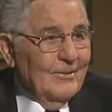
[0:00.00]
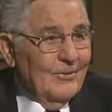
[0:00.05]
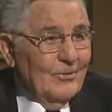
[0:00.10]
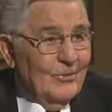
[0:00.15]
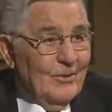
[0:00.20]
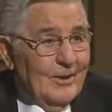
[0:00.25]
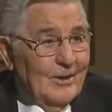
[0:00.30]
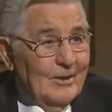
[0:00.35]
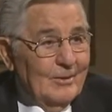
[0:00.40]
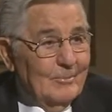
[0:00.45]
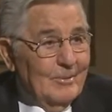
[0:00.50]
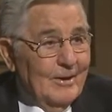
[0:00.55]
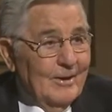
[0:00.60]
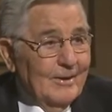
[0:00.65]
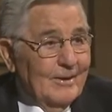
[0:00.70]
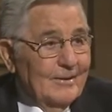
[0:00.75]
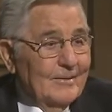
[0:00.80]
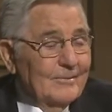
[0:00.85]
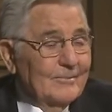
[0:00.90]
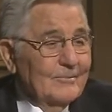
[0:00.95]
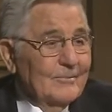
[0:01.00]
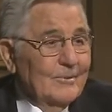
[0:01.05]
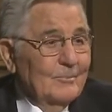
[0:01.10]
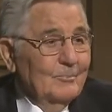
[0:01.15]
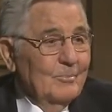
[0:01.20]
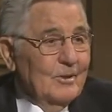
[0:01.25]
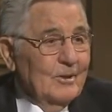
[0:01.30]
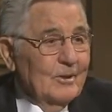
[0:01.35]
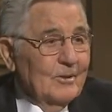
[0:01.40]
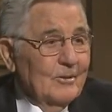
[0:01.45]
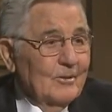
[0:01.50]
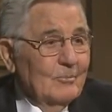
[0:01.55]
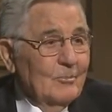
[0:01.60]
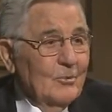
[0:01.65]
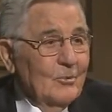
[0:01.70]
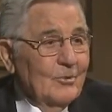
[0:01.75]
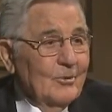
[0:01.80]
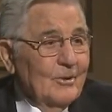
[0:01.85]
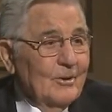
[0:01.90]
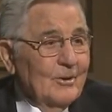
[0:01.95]
think about it, be a little
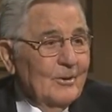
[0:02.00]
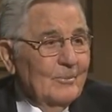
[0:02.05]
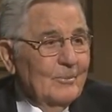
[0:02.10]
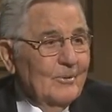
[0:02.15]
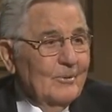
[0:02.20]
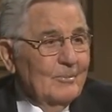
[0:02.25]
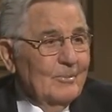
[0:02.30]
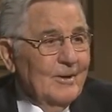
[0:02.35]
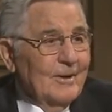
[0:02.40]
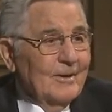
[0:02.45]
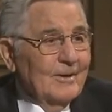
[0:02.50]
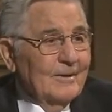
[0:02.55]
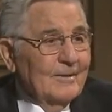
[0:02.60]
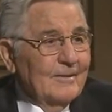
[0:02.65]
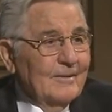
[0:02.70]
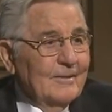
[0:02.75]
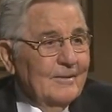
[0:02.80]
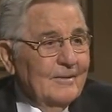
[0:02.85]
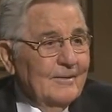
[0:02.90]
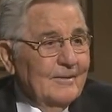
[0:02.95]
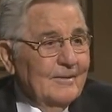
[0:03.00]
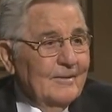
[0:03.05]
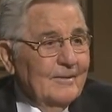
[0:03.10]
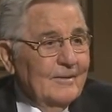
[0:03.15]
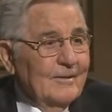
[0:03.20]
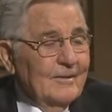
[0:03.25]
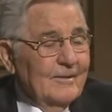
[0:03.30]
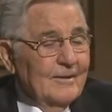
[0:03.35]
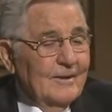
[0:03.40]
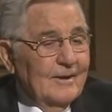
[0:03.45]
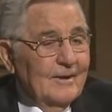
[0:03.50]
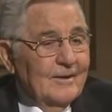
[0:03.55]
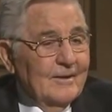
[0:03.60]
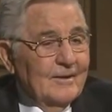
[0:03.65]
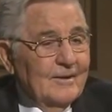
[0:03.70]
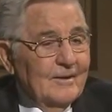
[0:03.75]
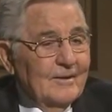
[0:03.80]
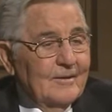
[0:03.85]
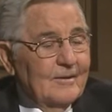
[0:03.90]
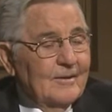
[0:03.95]
more deliberate about it,
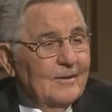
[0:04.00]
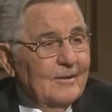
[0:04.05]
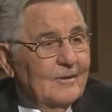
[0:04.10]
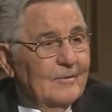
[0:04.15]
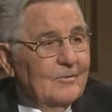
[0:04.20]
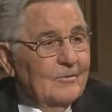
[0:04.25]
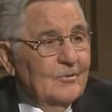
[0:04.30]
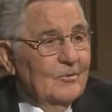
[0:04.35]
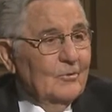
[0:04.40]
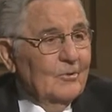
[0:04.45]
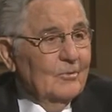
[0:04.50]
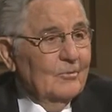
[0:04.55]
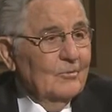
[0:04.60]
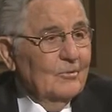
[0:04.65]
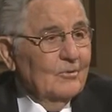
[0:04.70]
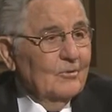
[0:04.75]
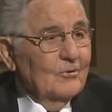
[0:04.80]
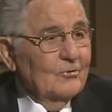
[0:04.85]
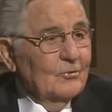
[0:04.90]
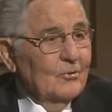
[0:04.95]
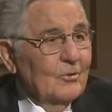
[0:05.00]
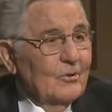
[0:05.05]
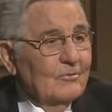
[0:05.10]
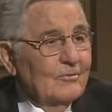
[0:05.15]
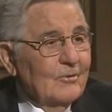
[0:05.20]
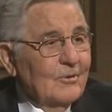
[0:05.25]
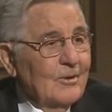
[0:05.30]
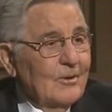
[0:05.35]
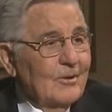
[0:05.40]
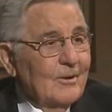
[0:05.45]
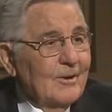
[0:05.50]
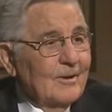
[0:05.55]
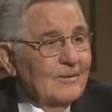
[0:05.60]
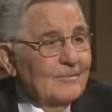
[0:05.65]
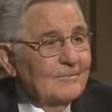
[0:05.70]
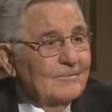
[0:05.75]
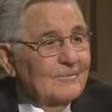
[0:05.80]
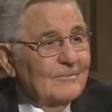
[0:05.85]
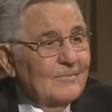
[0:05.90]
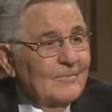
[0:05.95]
and do it with a joyful heart.
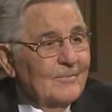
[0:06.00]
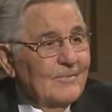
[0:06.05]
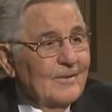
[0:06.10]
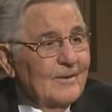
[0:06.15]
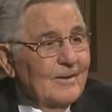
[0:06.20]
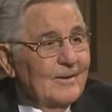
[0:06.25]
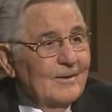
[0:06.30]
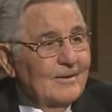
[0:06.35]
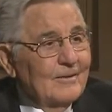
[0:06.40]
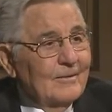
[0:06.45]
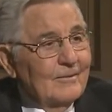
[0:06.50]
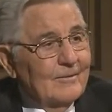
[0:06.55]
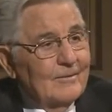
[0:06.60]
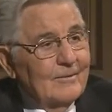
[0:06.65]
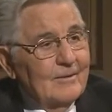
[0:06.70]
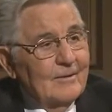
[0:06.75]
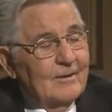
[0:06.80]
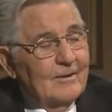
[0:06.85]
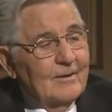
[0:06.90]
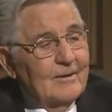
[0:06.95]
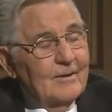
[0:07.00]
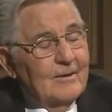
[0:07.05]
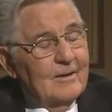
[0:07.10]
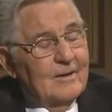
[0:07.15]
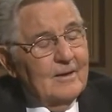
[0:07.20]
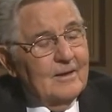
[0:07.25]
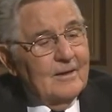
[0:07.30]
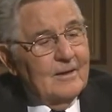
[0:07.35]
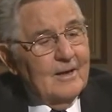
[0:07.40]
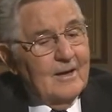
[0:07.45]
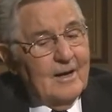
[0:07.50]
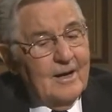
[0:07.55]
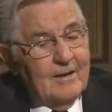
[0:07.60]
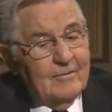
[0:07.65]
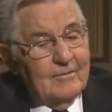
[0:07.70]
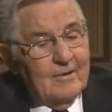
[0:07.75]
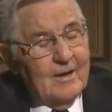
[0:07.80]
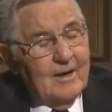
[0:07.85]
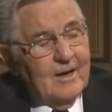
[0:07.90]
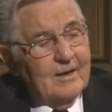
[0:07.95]
And
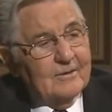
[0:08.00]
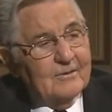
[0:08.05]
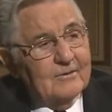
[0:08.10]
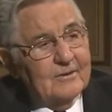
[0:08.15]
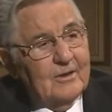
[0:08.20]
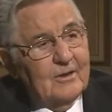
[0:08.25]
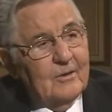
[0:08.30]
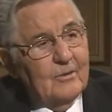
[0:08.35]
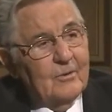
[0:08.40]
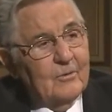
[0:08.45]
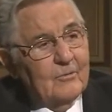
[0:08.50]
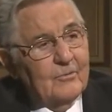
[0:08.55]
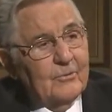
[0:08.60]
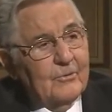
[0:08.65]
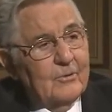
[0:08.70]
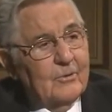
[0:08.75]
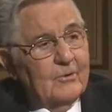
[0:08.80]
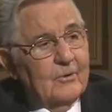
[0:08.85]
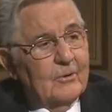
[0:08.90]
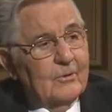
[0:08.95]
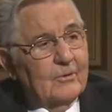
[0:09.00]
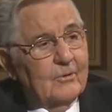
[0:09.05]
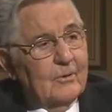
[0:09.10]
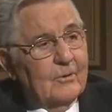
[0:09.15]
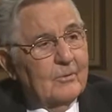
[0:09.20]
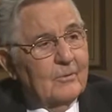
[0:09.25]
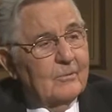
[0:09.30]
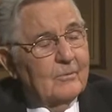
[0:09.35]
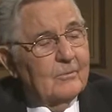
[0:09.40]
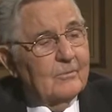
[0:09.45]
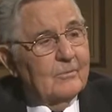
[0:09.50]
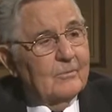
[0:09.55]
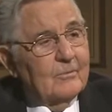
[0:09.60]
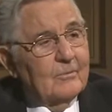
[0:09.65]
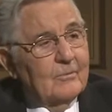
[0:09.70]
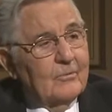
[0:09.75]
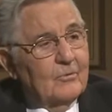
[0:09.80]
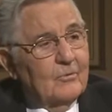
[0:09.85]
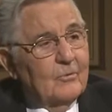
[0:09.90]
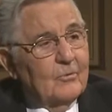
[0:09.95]
I see all through here, though,
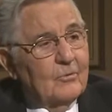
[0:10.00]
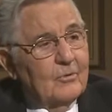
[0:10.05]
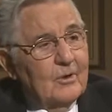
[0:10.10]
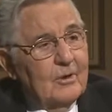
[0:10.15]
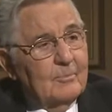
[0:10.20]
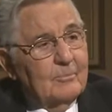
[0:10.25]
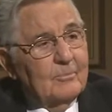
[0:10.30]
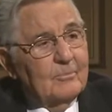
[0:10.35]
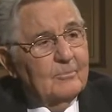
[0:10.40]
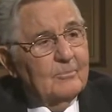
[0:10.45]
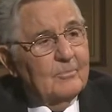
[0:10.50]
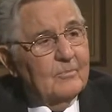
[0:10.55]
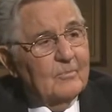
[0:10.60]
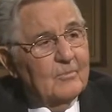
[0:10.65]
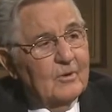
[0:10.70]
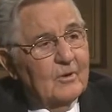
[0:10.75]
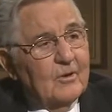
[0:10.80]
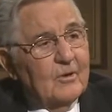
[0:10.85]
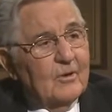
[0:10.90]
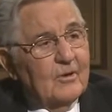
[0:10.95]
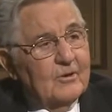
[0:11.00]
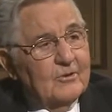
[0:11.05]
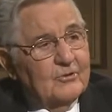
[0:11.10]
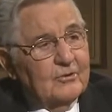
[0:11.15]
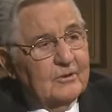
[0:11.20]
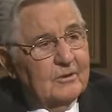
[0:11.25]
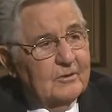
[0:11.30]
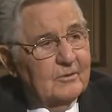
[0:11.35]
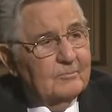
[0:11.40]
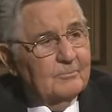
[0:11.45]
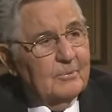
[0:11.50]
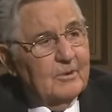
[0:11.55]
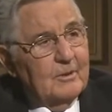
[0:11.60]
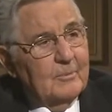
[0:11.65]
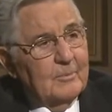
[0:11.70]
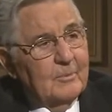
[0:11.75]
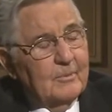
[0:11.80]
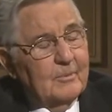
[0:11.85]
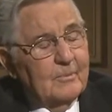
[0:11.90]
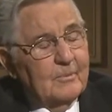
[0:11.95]
you keep urging
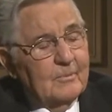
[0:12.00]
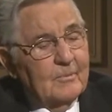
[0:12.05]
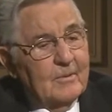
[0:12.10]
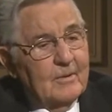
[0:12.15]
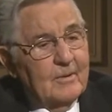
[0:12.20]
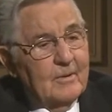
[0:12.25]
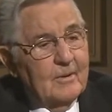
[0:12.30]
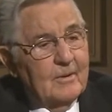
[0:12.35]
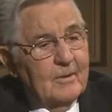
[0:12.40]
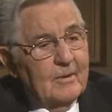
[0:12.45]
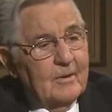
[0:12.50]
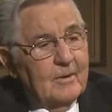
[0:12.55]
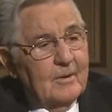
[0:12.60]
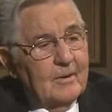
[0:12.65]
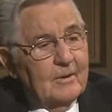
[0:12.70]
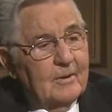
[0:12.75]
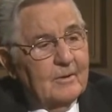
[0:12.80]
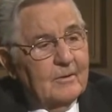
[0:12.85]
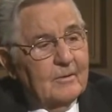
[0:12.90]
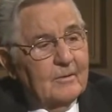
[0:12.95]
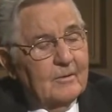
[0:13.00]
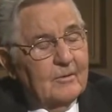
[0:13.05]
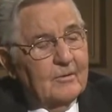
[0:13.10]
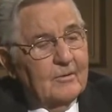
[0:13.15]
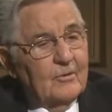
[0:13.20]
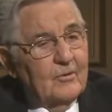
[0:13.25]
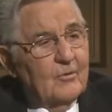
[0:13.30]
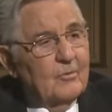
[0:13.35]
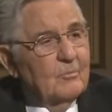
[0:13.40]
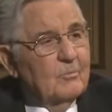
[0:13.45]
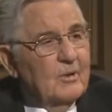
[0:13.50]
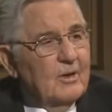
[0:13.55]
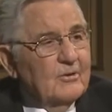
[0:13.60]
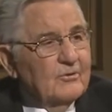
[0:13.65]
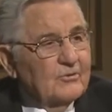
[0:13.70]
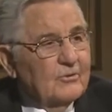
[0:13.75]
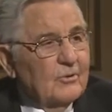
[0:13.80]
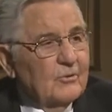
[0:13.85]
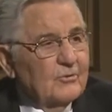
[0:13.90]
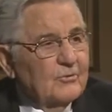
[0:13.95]
people, don't be
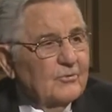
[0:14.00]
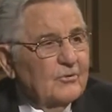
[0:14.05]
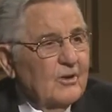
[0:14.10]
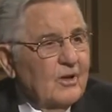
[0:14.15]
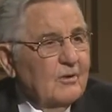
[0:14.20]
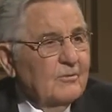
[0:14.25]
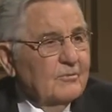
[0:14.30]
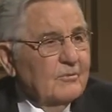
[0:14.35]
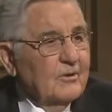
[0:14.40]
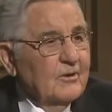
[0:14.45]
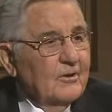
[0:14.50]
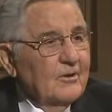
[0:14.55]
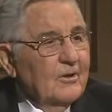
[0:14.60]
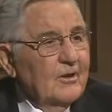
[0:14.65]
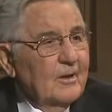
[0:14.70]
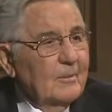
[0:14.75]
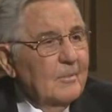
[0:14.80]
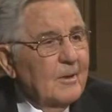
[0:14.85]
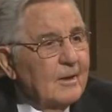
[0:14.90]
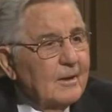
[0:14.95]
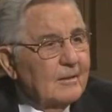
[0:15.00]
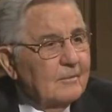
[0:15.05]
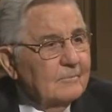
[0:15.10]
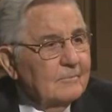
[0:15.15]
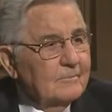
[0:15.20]
so self-condemning.